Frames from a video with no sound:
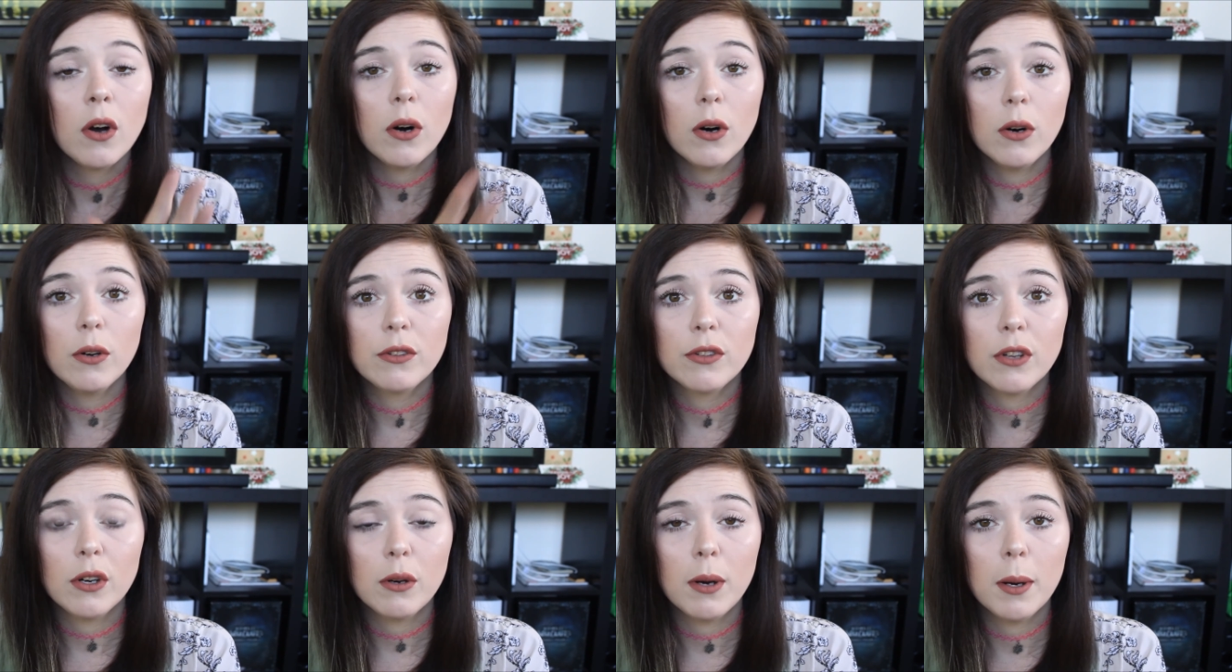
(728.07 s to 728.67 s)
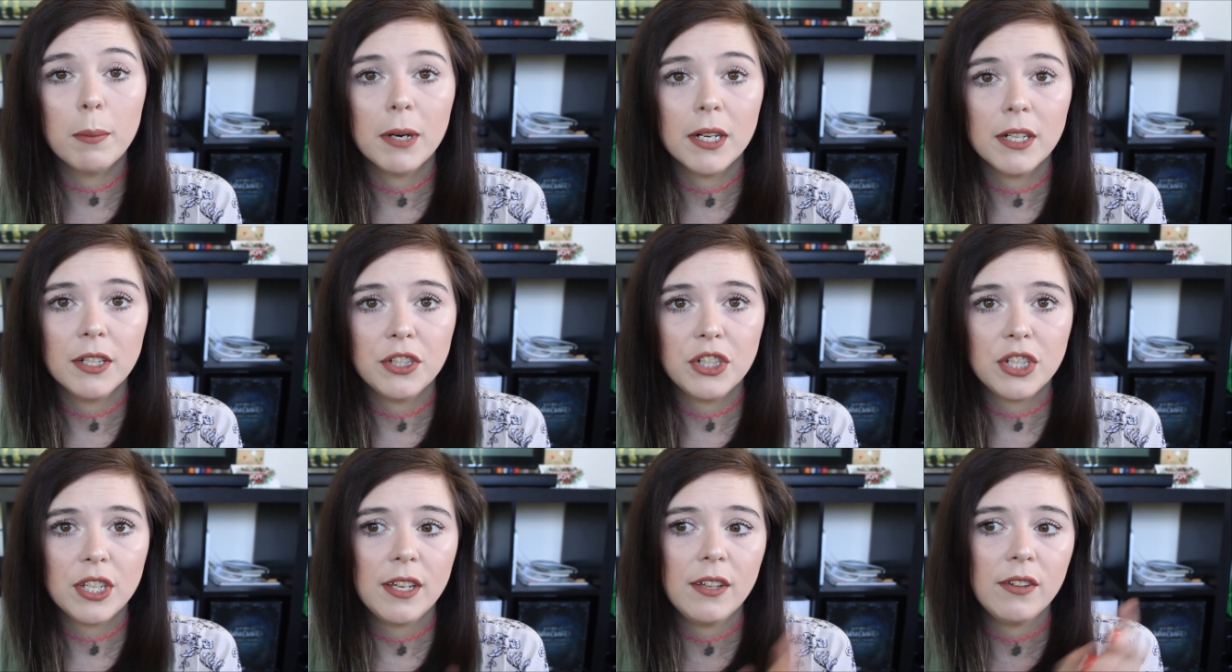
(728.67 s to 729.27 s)
Also,
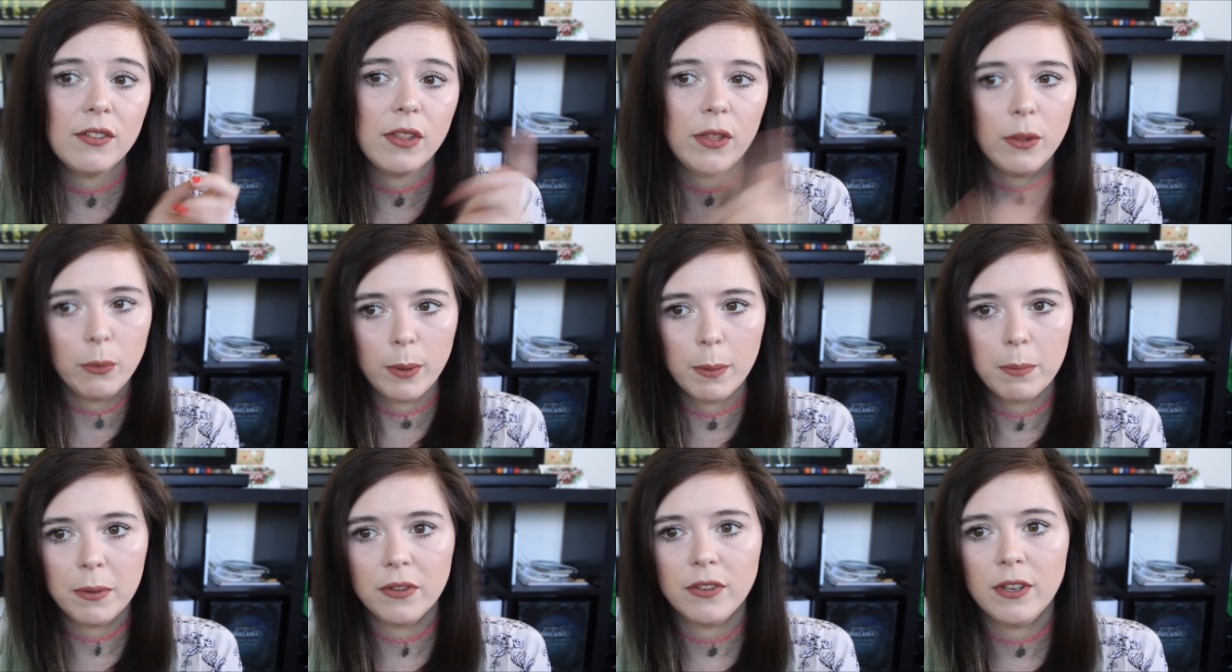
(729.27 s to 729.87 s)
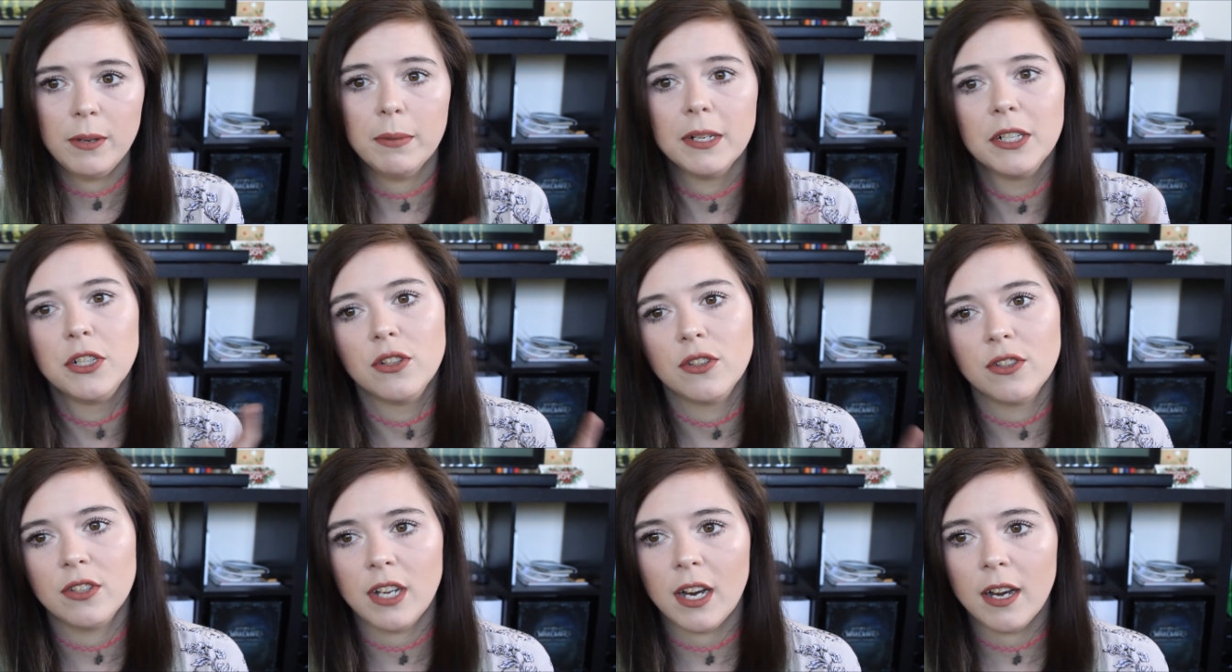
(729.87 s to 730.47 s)
apologies, the whippersnipper
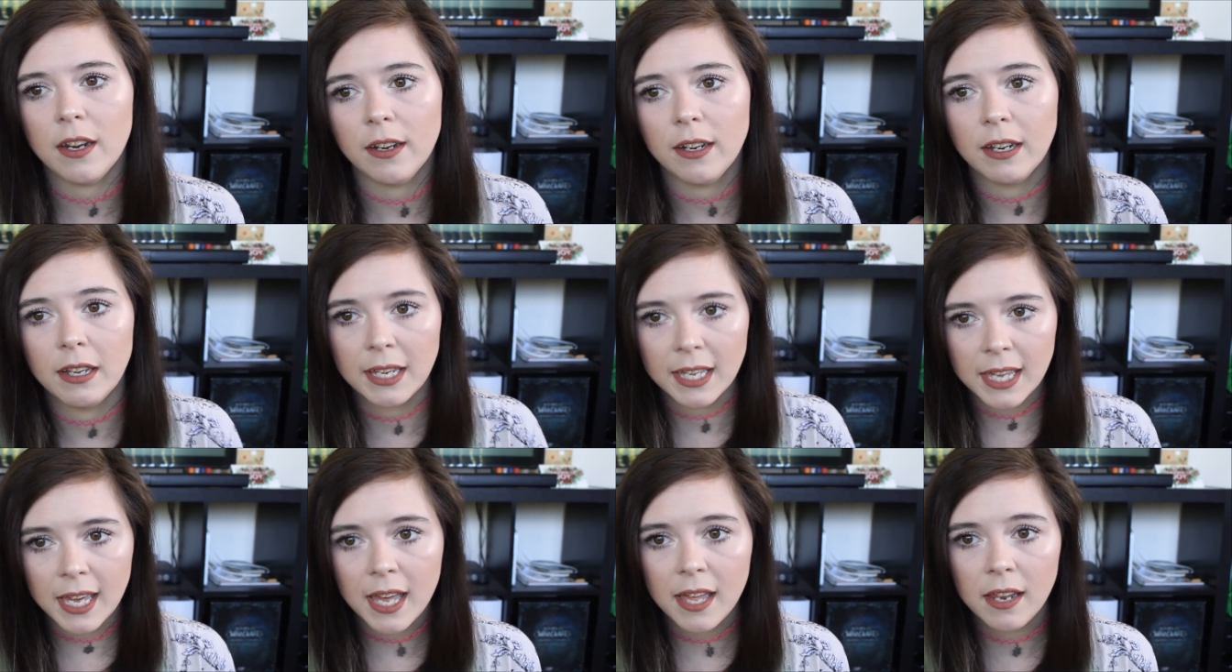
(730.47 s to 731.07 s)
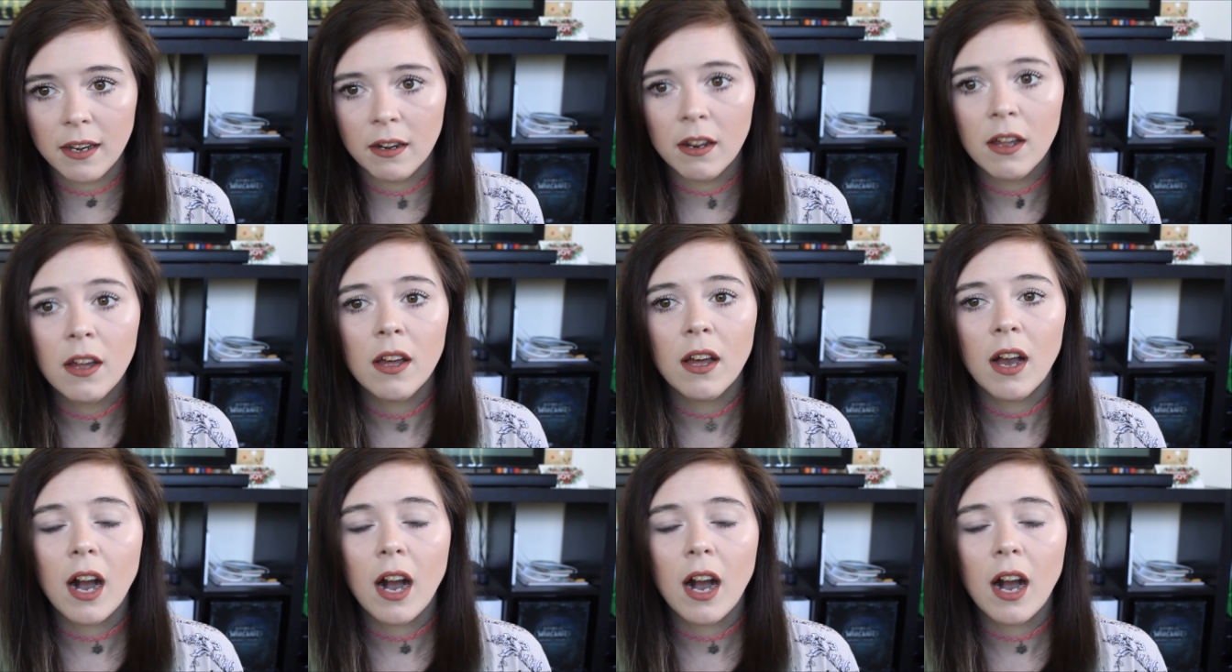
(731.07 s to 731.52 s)
just started again.